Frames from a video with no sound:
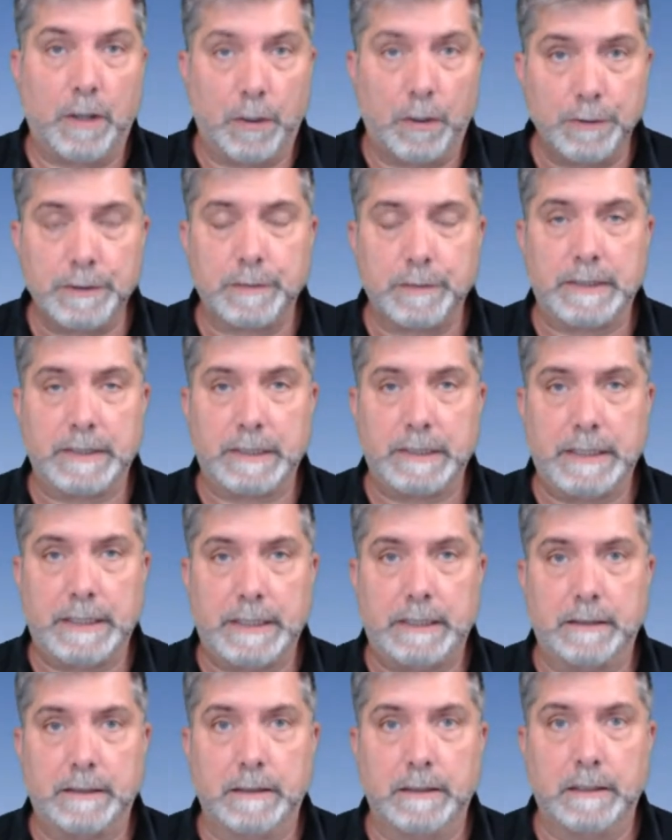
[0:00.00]
ultimately.
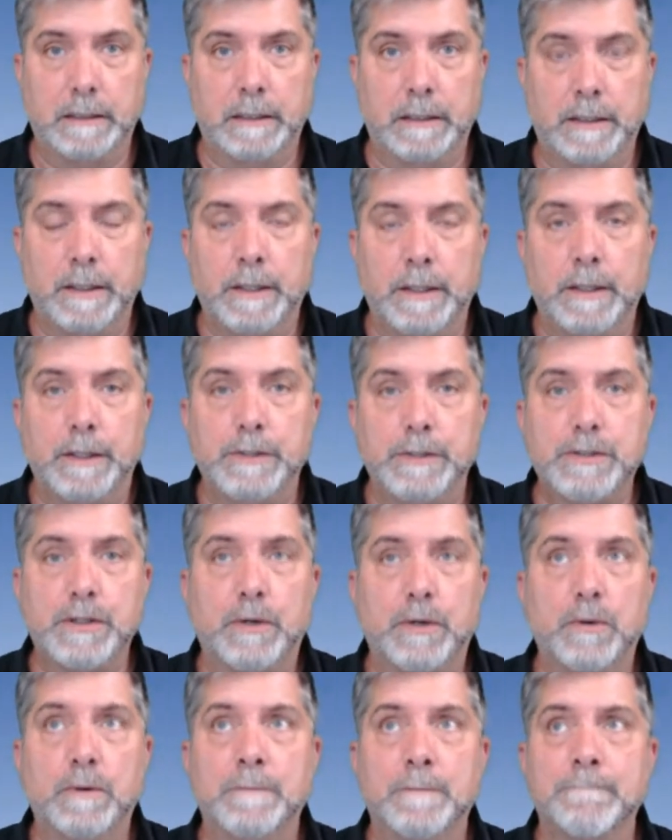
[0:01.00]

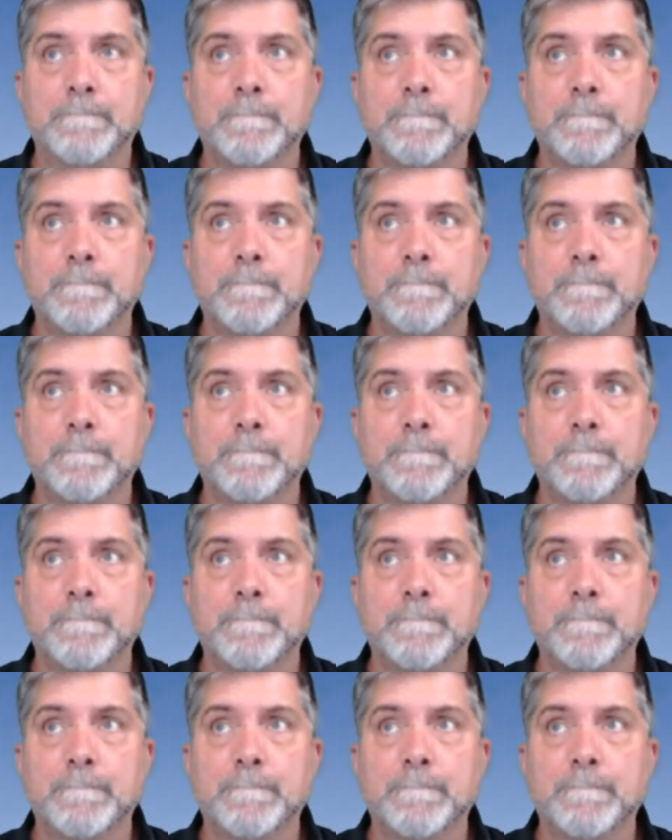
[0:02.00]
So